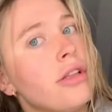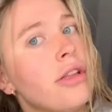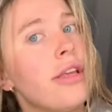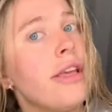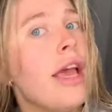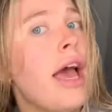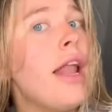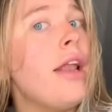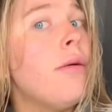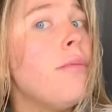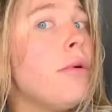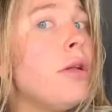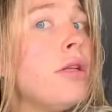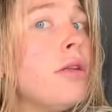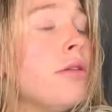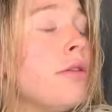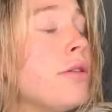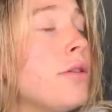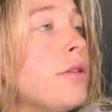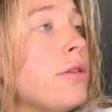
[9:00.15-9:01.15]
the
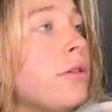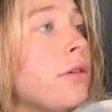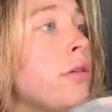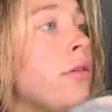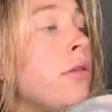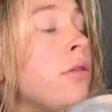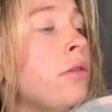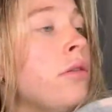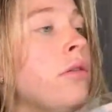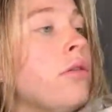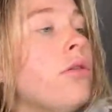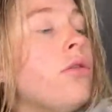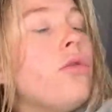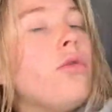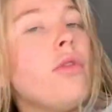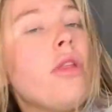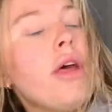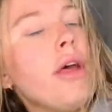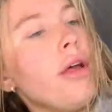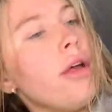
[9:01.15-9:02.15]
elements all
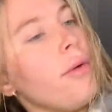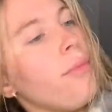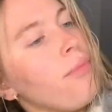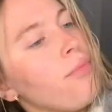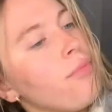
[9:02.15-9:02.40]
that